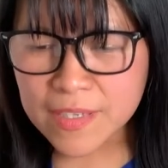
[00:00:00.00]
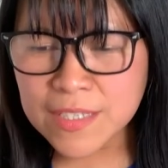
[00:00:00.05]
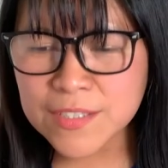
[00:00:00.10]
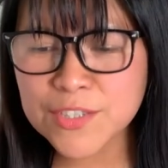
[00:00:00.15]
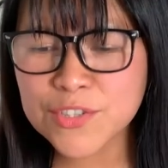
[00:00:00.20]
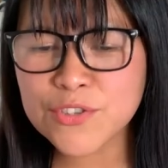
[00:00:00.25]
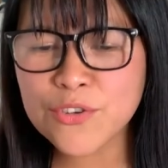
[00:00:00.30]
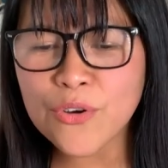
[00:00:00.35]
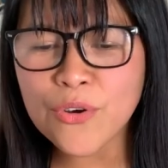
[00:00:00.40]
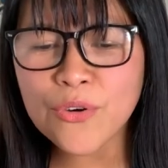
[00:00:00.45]

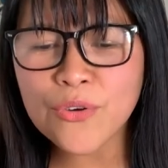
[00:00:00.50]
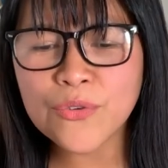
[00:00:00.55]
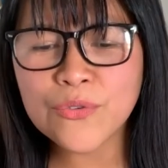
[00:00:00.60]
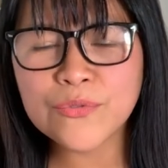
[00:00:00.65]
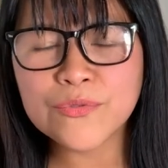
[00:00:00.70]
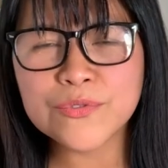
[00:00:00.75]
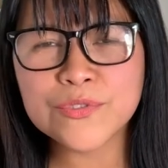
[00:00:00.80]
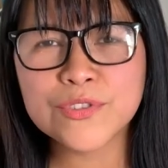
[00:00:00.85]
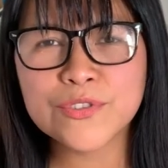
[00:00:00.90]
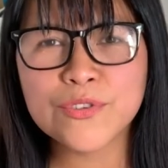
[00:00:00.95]

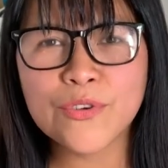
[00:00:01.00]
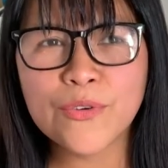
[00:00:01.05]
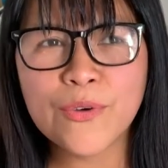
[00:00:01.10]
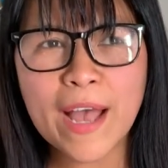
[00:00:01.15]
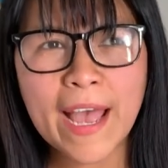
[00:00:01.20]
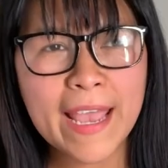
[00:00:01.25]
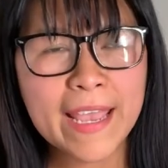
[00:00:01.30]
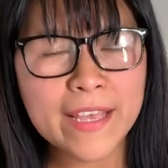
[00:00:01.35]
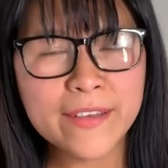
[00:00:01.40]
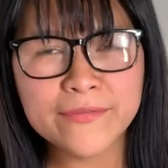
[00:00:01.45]
So
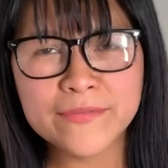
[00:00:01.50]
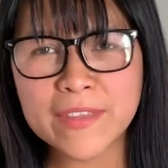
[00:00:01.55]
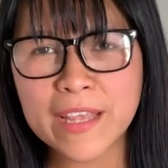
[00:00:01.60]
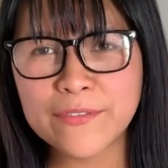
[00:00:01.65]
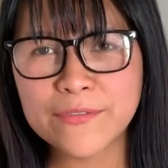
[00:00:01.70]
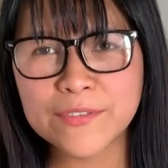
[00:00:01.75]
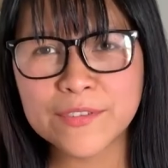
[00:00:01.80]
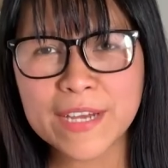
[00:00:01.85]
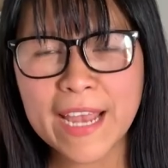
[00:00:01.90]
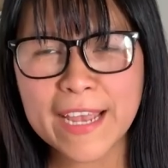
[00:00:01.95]
I have
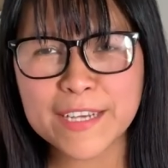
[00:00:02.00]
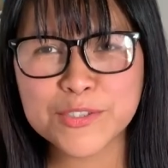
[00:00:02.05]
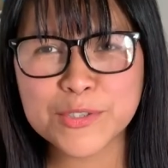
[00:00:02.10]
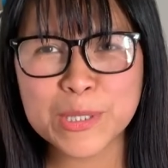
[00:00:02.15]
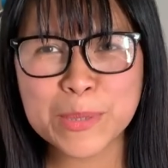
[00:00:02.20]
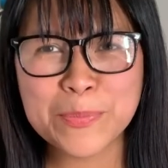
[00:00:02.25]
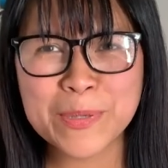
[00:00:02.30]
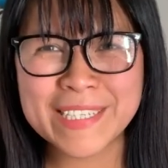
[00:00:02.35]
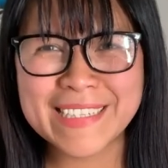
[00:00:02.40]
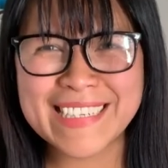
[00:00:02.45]
never
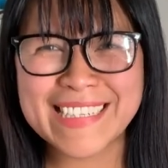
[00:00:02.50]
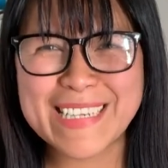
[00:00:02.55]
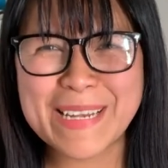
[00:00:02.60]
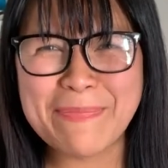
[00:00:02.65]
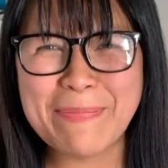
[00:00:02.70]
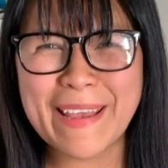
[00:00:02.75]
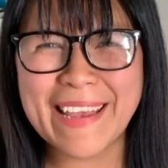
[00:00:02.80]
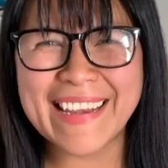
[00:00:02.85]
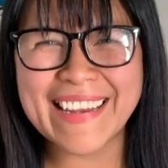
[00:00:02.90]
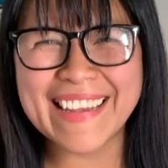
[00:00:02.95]
actually
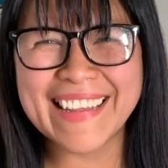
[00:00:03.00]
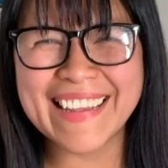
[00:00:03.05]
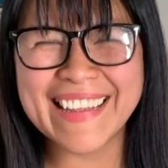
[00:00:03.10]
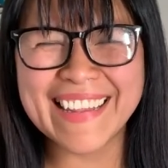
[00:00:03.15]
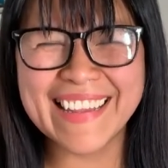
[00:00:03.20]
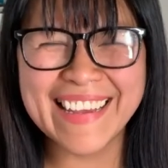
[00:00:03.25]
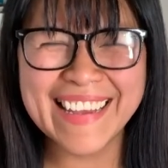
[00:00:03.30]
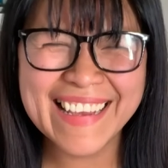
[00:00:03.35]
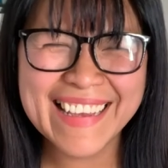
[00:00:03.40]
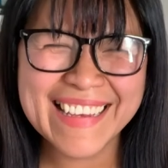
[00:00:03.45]
participated
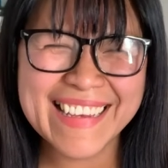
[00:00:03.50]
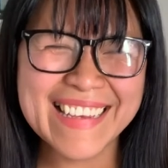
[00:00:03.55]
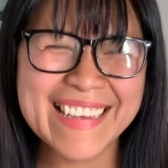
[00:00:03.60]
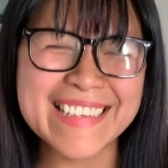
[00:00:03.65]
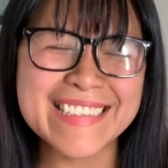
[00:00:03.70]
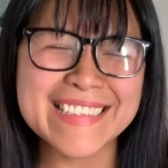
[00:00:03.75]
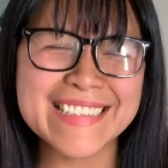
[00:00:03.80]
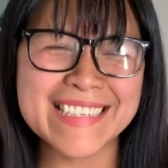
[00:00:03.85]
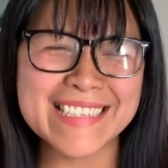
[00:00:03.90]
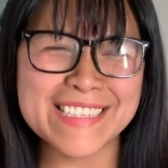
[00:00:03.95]

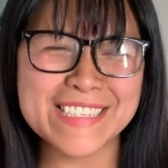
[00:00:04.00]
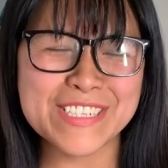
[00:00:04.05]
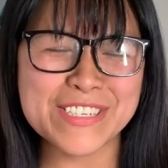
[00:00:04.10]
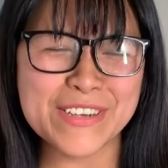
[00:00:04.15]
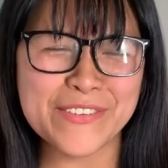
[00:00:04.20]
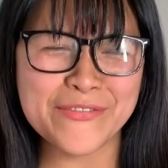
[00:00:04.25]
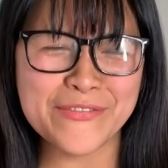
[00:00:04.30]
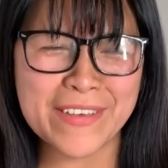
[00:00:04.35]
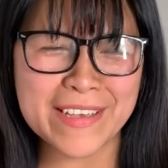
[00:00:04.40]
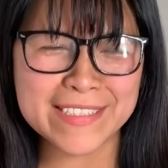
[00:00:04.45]
in such
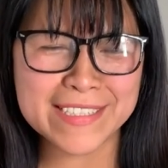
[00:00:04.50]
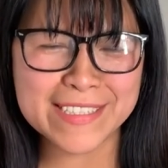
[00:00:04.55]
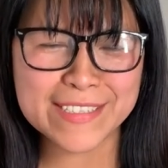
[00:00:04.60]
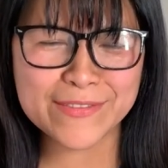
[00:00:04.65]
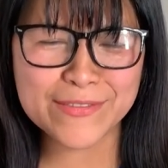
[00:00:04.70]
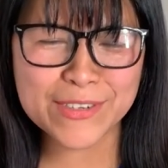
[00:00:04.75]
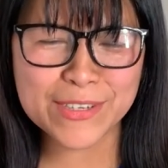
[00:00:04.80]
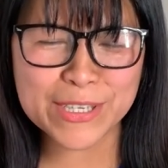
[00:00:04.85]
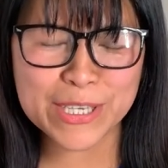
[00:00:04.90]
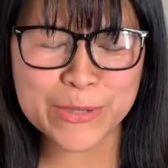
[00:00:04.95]
a
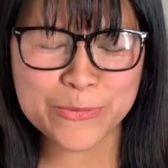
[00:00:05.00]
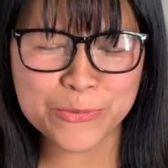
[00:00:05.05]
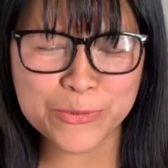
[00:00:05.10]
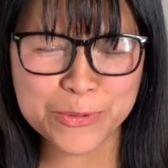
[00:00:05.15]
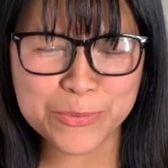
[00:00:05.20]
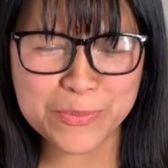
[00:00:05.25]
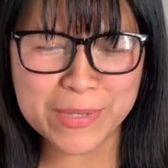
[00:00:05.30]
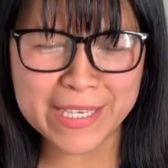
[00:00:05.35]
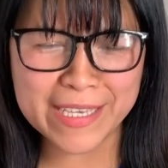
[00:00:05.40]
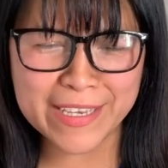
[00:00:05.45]
festival. It
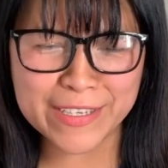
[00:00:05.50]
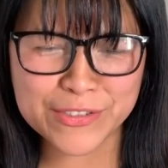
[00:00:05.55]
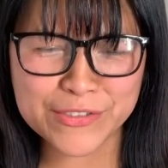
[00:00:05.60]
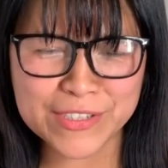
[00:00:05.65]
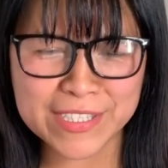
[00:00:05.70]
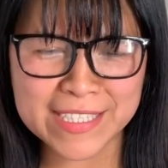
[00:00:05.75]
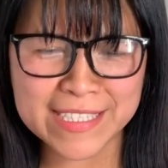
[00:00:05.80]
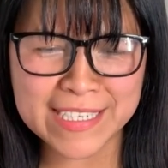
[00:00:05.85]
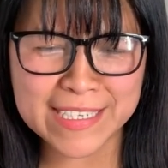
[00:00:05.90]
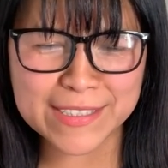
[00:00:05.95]
would be
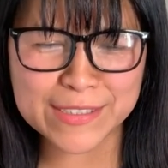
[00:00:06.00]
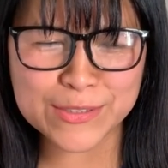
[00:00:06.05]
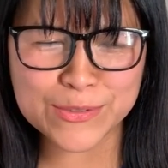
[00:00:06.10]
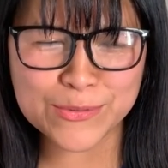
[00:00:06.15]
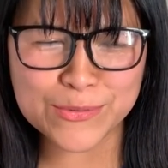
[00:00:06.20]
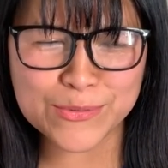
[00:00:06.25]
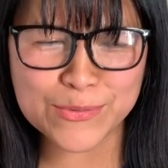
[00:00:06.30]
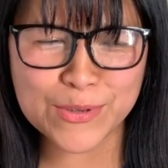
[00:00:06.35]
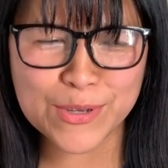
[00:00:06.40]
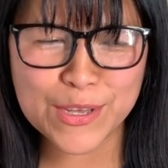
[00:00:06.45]
interesting
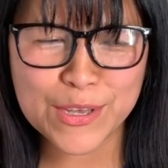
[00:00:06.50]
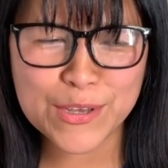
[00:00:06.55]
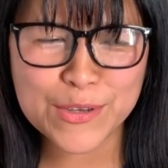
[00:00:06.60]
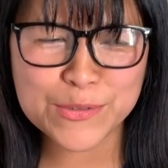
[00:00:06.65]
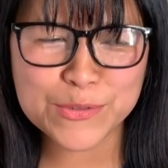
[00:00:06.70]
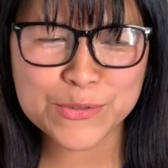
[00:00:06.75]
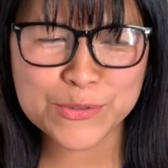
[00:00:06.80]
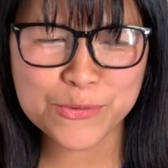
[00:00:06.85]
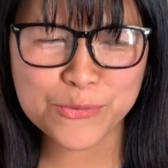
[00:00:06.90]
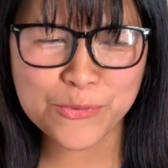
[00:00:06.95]

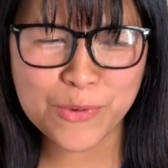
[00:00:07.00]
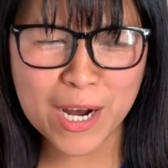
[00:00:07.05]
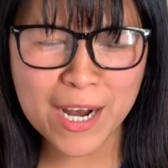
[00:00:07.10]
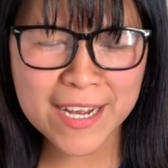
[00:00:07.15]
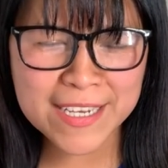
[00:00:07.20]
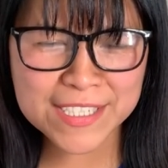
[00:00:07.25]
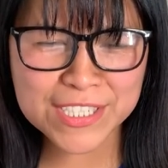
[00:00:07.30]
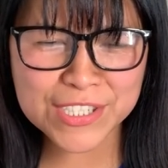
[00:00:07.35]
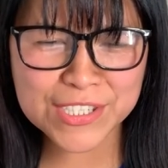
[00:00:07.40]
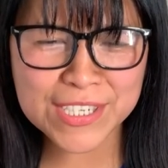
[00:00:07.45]
to
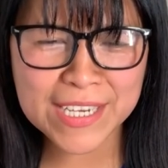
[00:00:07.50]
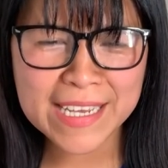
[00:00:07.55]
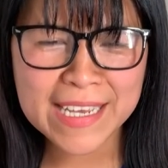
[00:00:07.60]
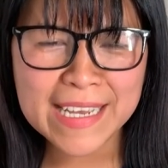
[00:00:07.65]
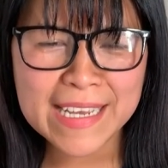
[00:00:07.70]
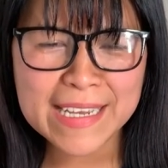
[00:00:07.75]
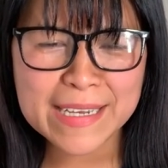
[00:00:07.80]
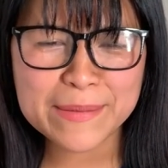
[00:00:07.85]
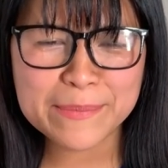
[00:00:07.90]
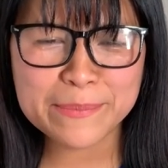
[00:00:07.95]
watch,
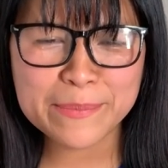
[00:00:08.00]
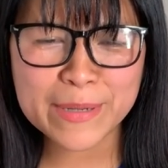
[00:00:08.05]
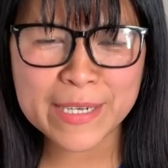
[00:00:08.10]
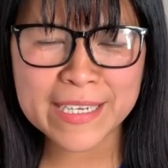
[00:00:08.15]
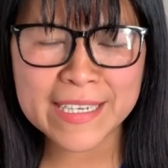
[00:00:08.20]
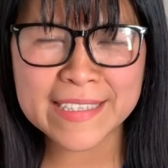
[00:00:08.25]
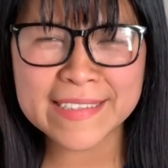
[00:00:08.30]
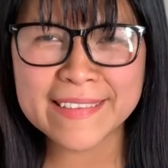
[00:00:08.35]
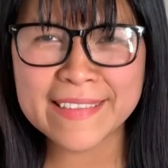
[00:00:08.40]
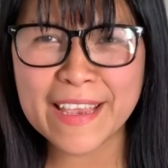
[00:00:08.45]

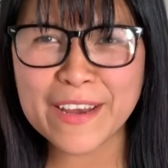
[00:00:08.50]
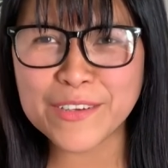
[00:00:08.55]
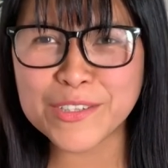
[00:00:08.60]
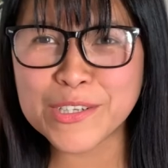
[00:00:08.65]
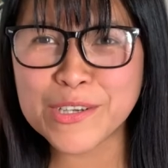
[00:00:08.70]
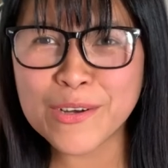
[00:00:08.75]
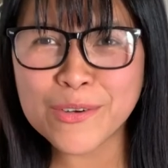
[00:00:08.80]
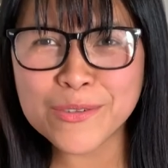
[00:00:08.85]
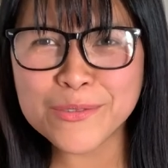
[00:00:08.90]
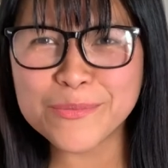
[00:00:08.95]
but there you
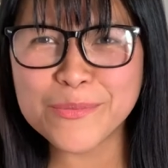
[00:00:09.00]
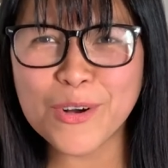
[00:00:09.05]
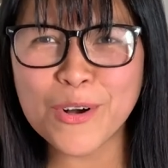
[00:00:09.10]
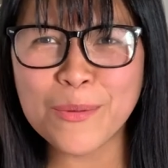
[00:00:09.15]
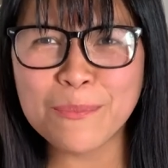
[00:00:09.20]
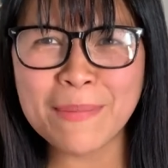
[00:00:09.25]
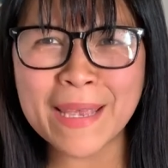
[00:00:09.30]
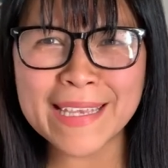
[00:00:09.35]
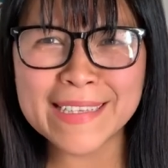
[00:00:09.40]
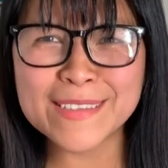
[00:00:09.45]
go,
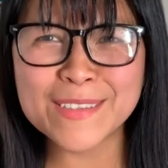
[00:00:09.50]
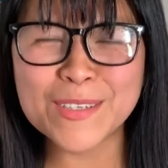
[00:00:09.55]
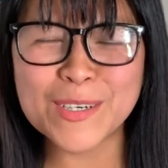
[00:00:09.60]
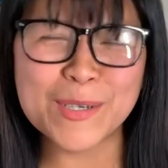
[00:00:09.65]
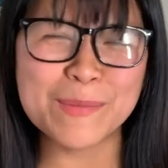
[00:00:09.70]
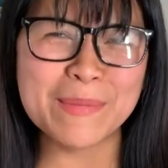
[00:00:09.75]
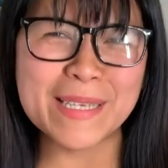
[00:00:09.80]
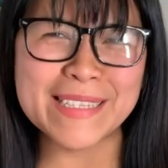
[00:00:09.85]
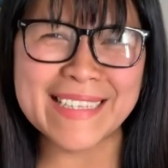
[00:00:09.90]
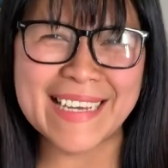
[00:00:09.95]

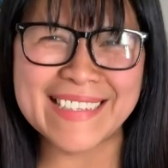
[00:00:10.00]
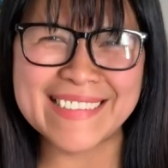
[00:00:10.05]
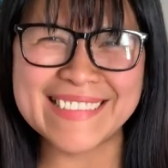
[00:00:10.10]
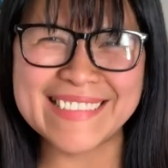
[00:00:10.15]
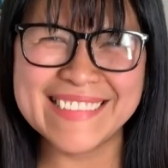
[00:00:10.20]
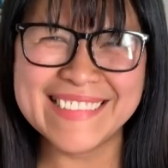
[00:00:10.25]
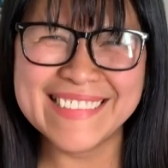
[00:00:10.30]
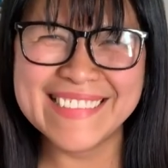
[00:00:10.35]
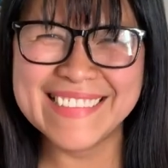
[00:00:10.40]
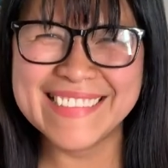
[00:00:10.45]
Omedan.